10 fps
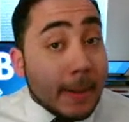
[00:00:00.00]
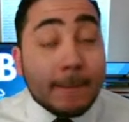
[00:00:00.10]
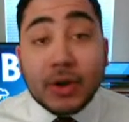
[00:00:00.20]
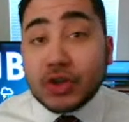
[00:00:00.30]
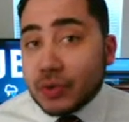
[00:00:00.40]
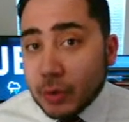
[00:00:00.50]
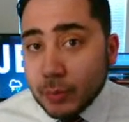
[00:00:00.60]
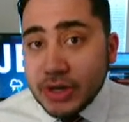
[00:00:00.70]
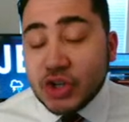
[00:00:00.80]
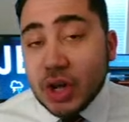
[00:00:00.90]
Much of our
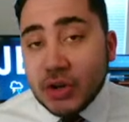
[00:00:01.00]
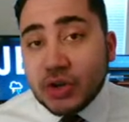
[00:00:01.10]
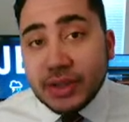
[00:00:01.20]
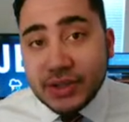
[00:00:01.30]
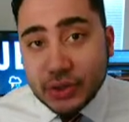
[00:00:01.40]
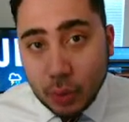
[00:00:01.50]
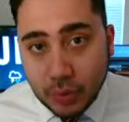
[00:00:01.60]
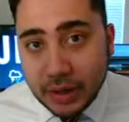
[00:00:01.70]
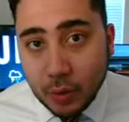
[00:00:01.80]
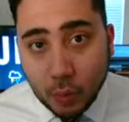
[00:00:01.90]
region under this
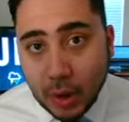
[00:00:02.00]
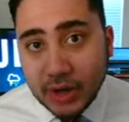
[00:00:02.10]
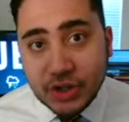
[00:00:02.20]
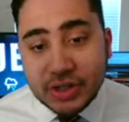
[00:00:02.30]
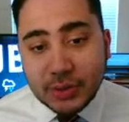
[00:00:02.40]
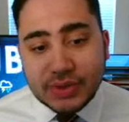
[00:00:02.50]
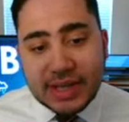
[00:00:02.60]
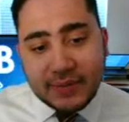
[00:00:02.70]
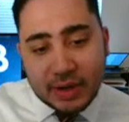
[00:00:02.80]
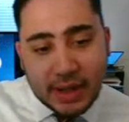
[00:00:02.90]
tornado watch until
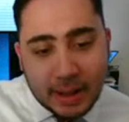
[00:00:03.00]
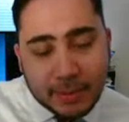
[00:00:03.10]
7,